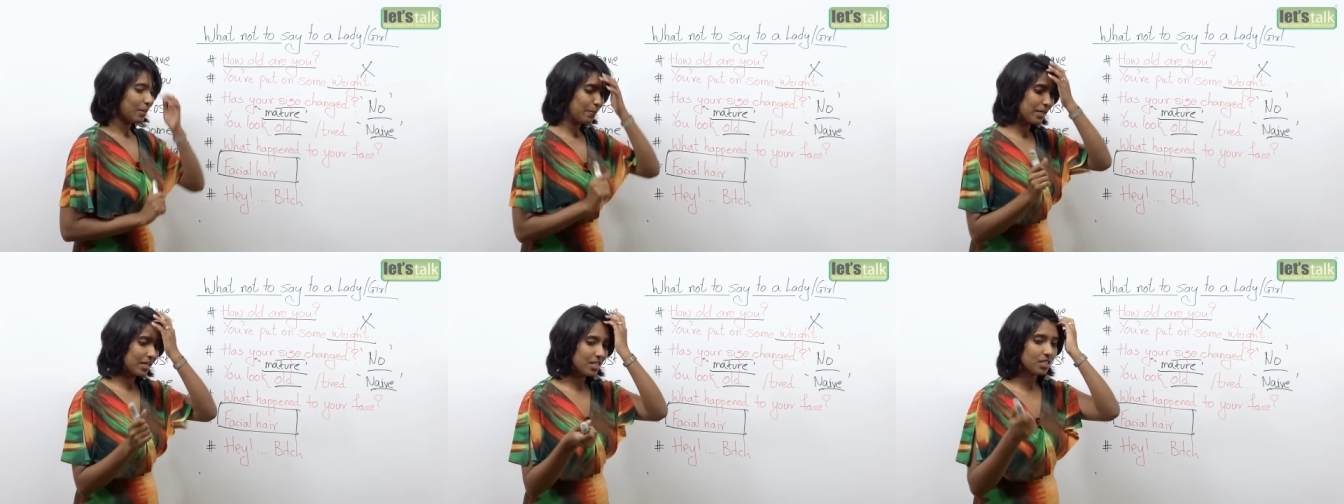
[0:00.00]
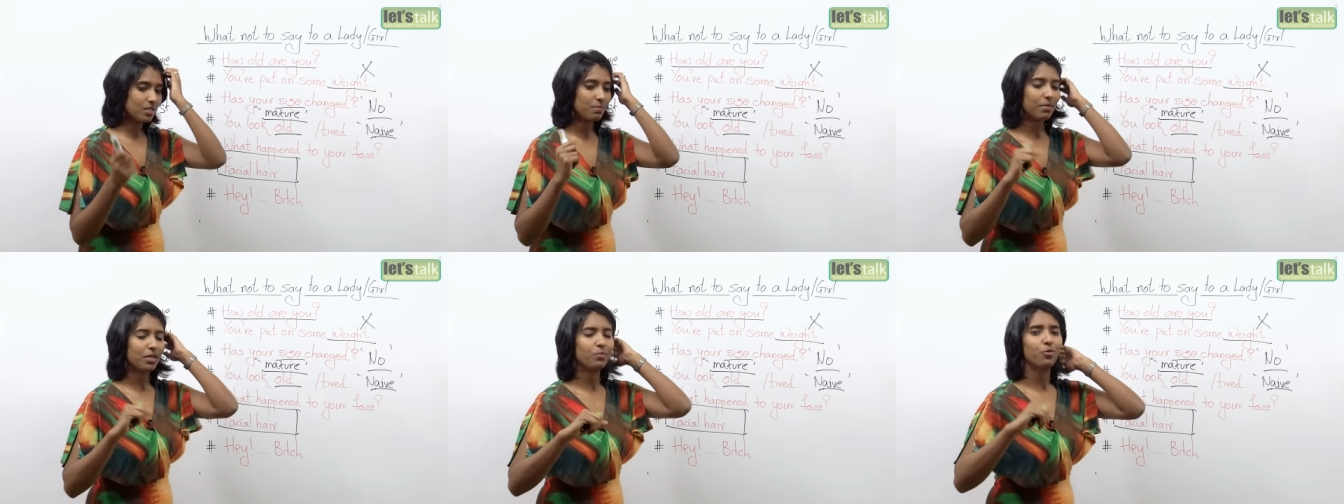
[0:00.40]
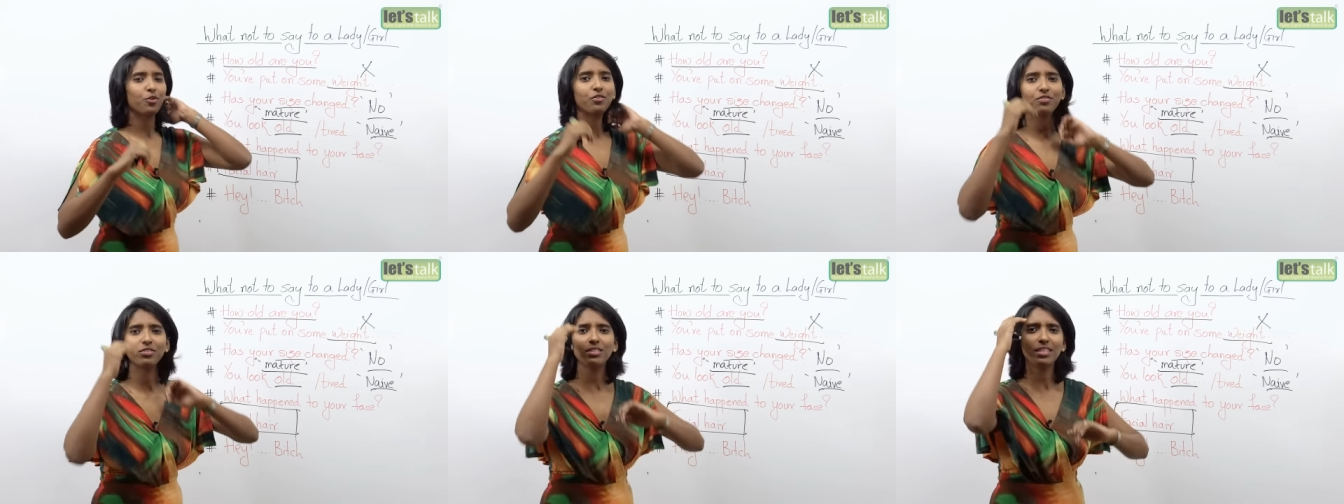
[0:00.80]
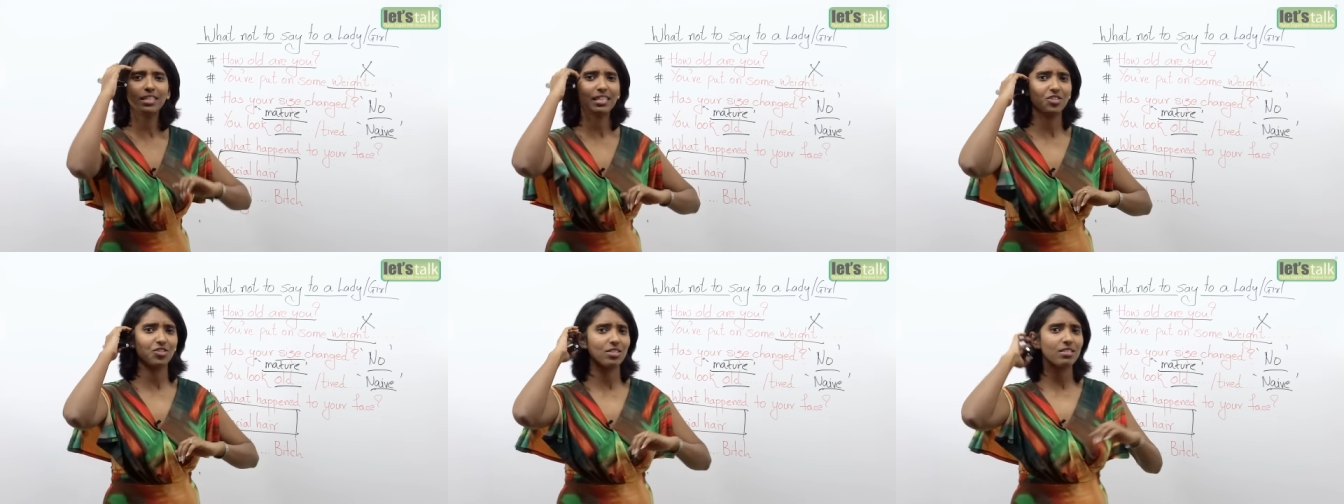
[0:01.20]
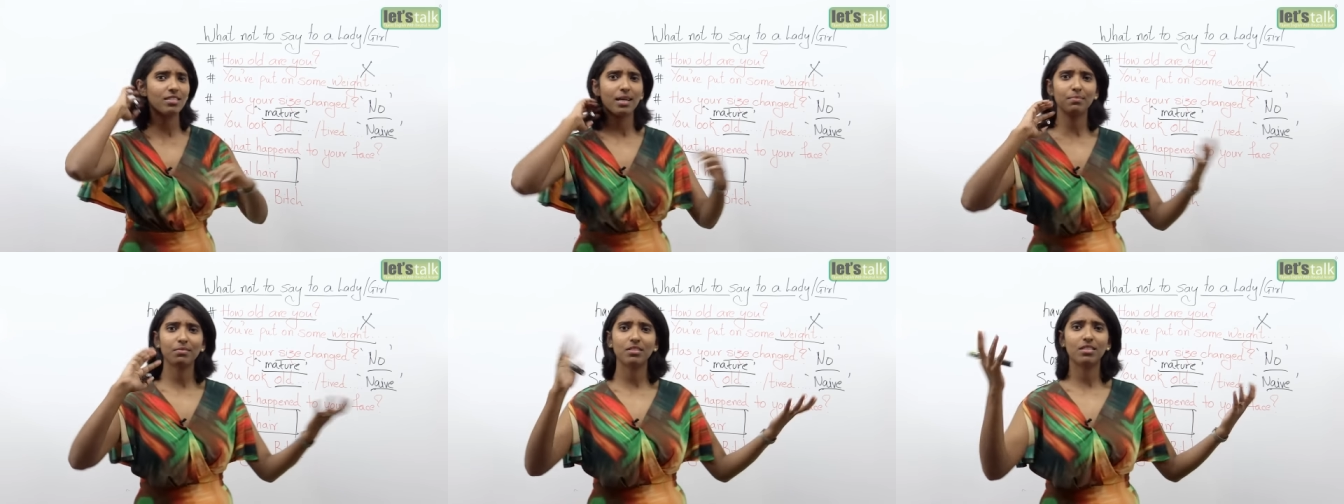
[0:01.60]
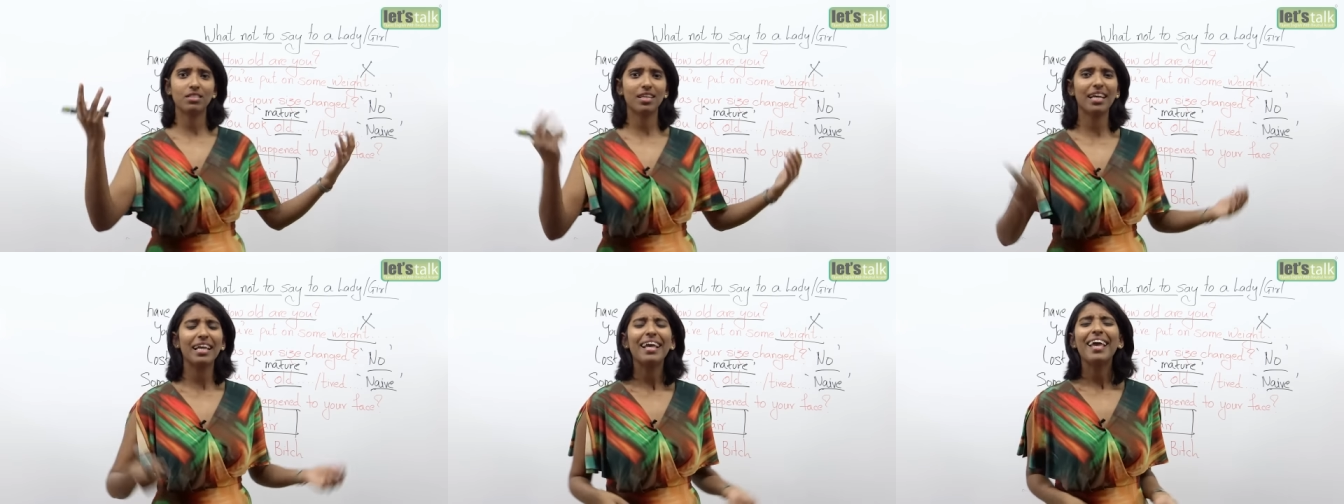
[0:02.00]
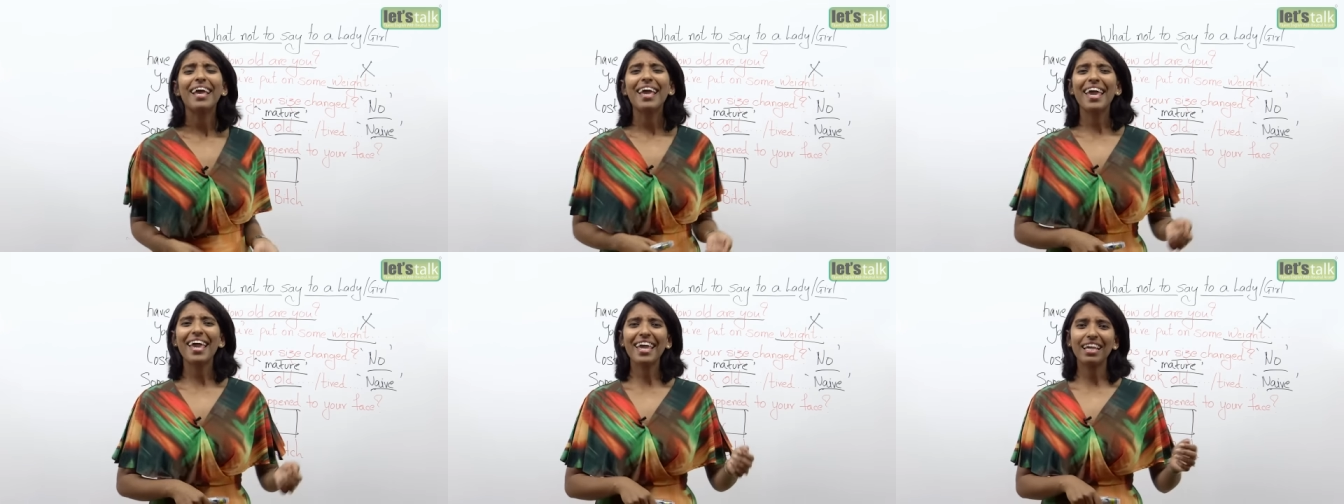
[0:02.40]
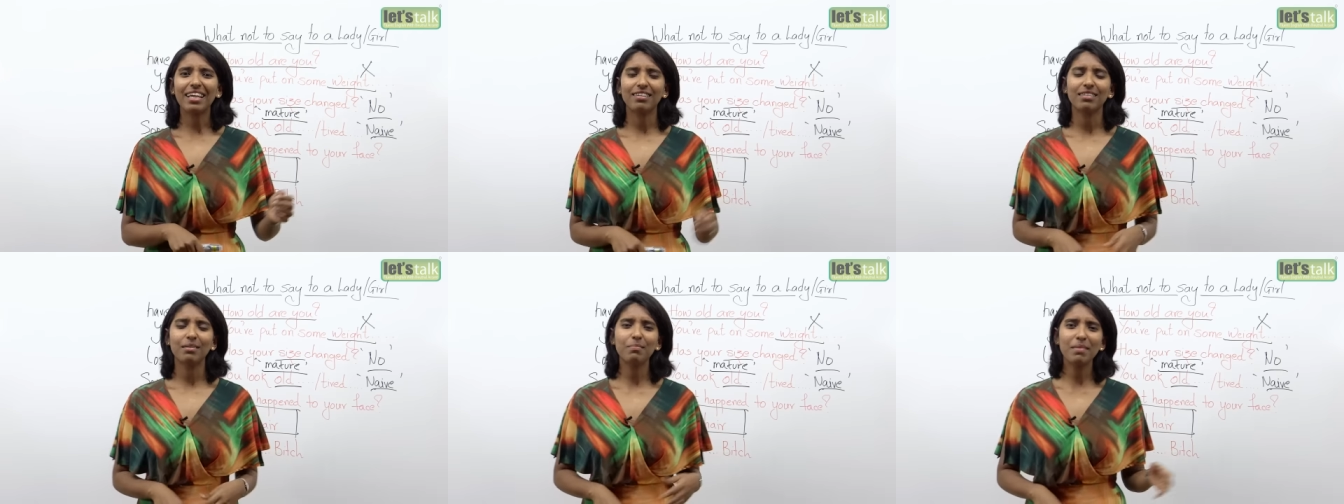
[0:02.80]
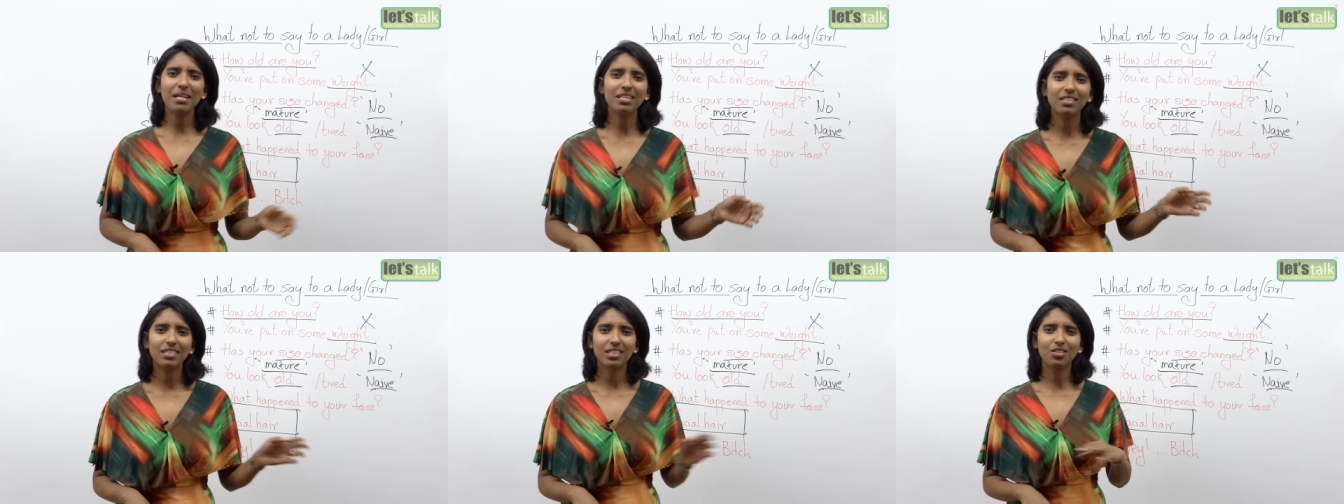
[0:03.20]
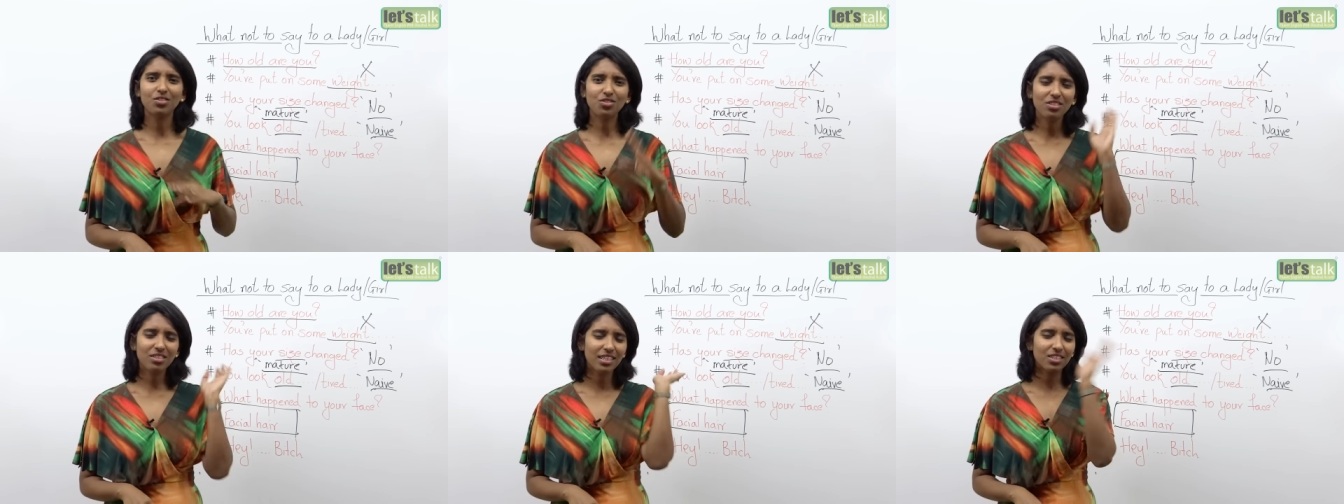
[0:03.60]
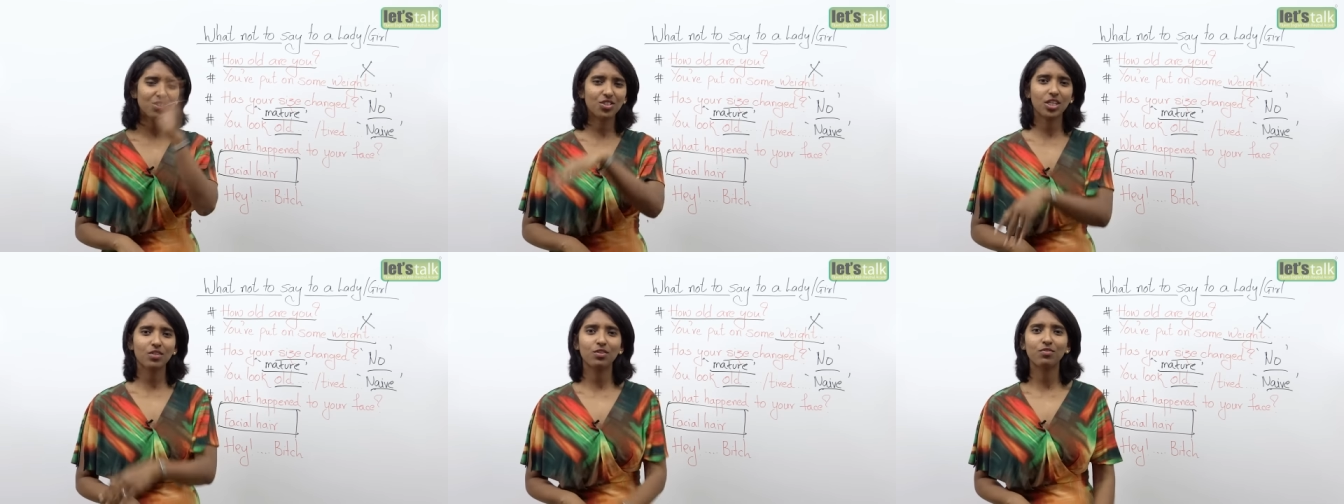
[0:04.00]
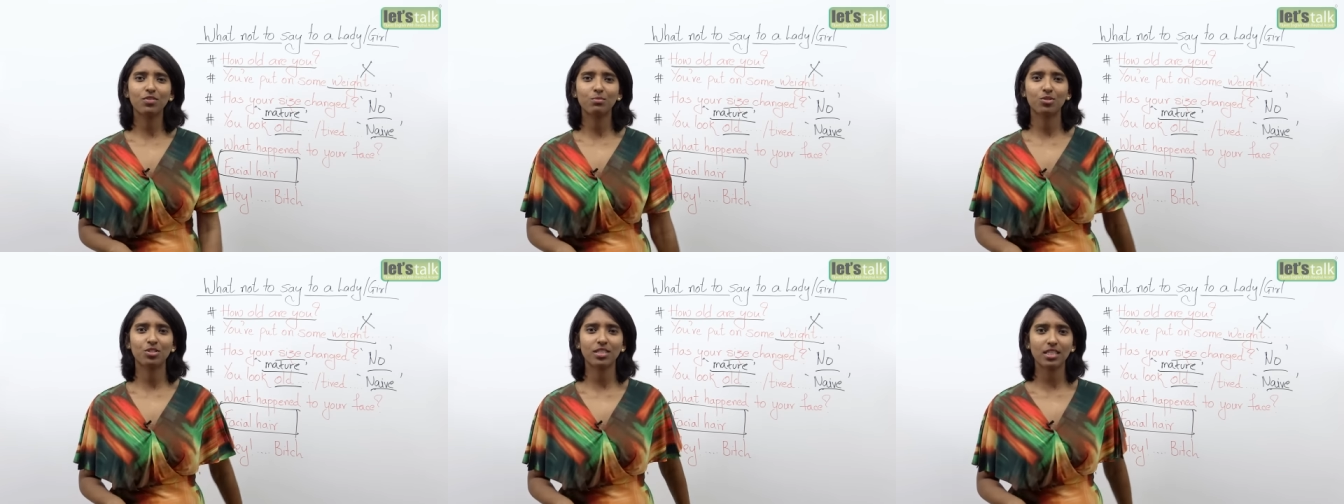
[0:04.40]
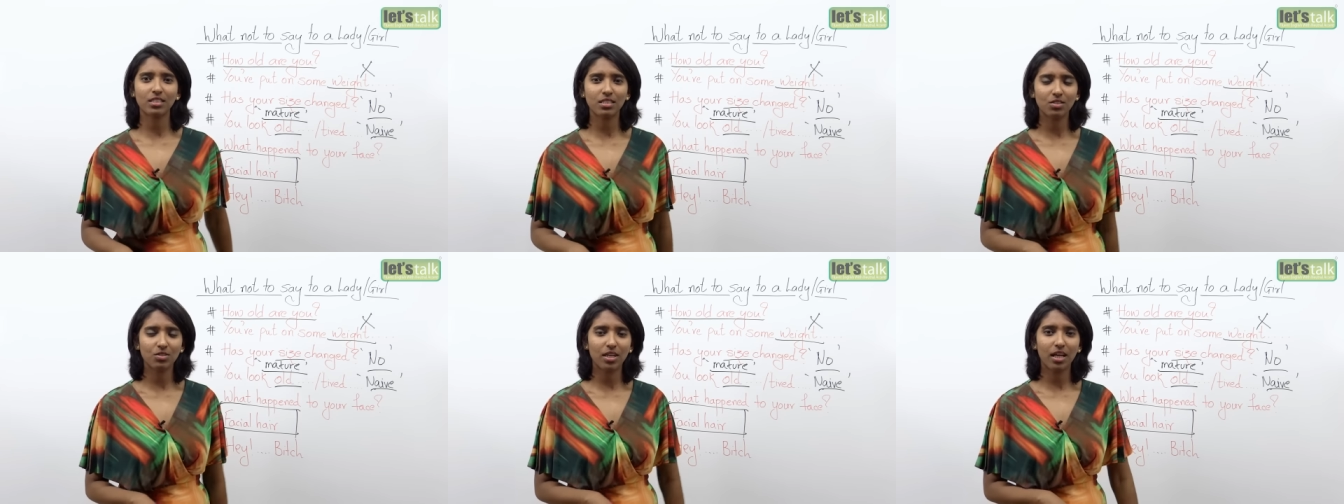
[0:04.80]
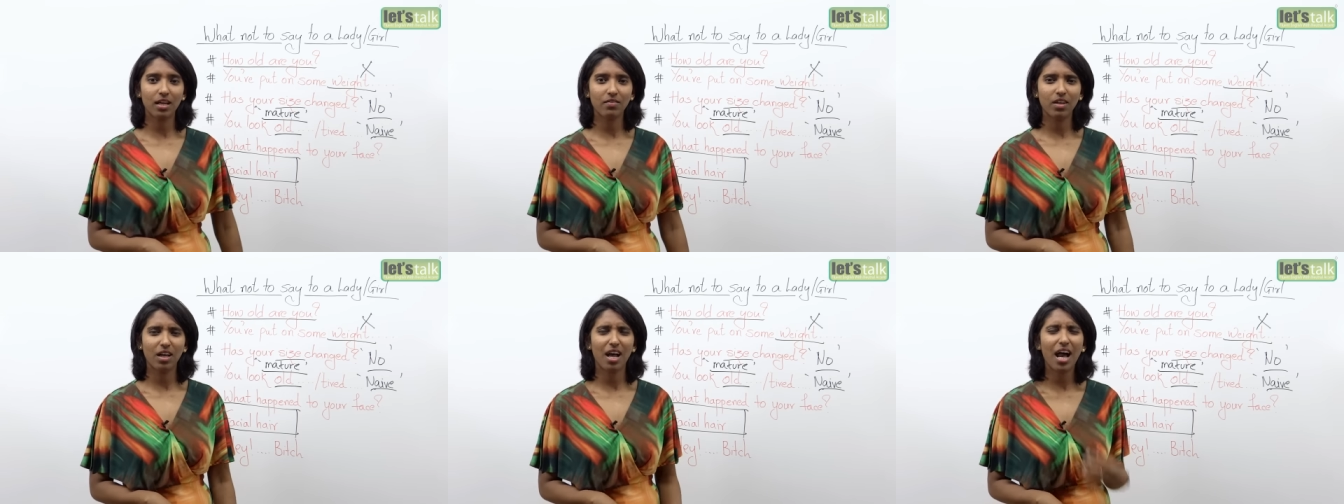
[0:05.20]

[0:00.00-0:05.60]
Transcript: Because my boyfriend, he just happened to say, hey, Imelda, can you just like shave off the mustache that you have?